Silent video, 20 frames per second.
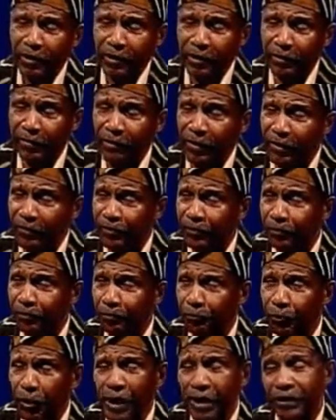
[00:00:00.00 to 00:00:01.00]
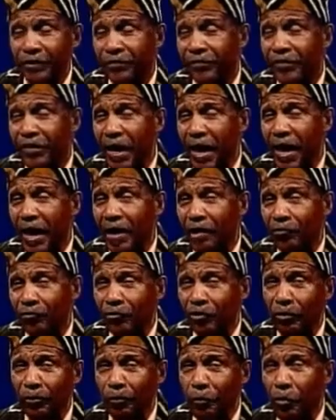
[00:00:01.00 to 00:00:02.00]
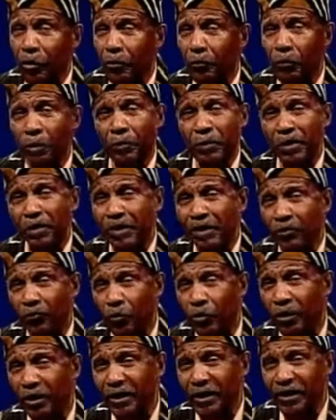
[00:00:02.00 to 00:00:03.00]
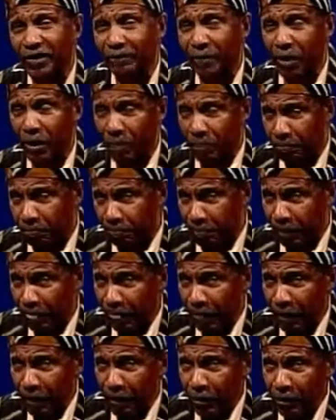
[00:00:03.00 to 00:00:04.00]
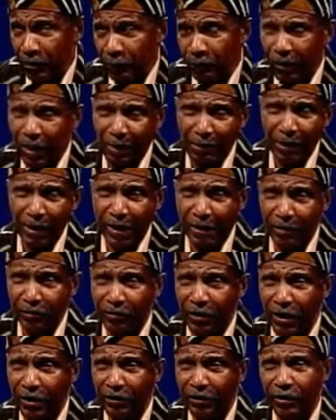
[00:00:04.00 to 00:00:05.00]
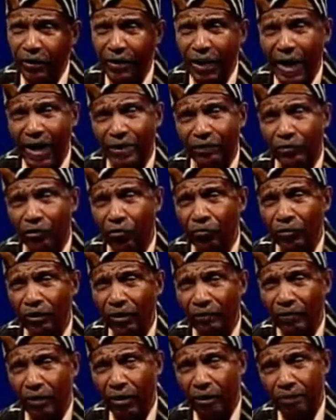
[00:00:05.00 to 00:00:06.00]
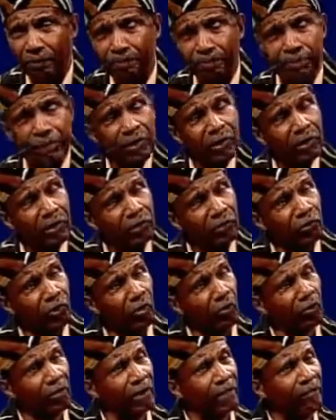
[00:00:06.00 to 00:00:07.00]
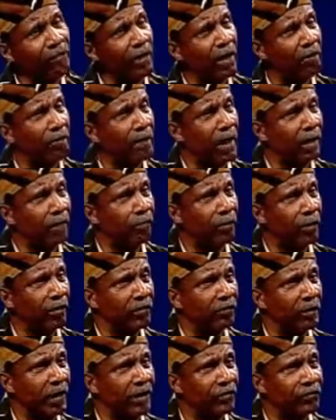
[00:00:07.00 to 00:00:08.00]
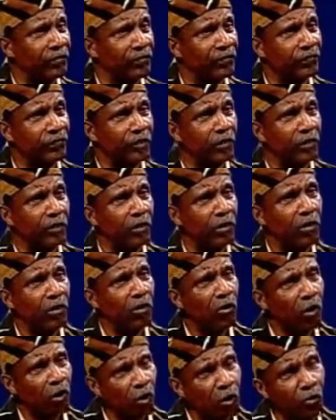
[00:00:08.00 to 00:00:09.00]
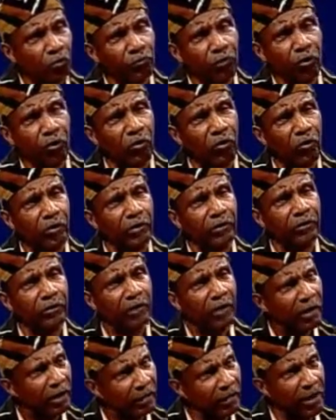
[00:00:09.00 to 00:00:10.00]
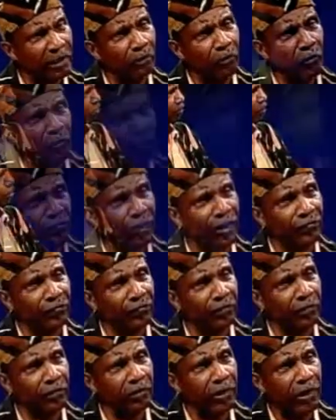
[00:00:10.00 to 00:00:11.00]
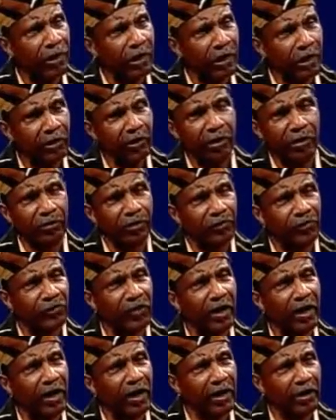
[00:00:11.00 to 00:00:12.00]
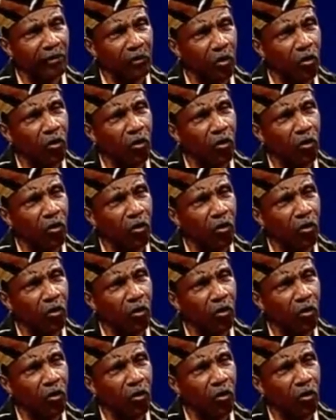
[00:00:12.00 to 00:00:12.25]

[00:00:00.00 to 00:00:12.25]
can just break us down to the point where we just want to give up. Well, I'm here to tell you tonight, don't give up. Don't give up, my brother, my sister. Hold on. Keep on pressing and understand